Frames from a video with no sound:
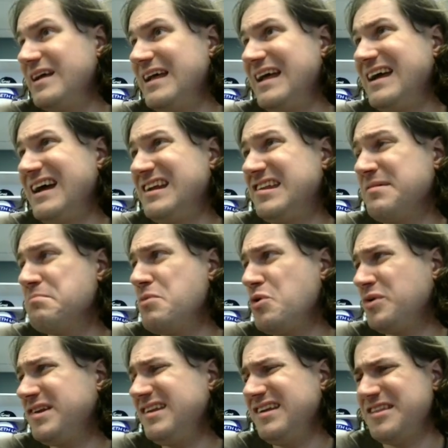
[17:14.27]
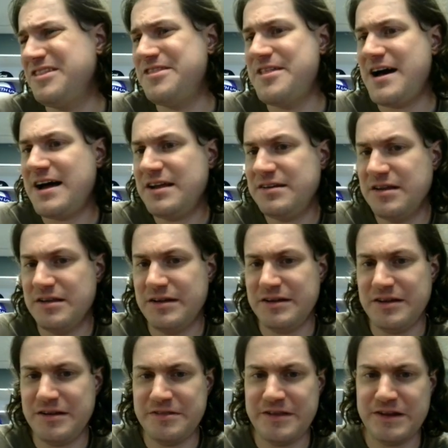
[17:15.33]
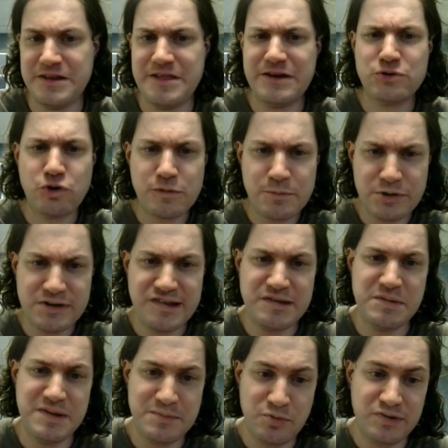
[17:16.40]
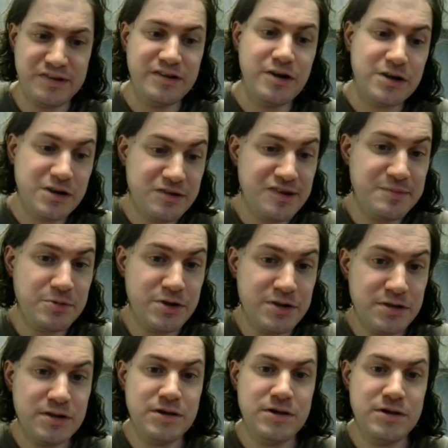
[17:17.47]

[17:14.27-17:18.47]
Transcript: Again, it's mostly that corporatism is mostly gone at this point.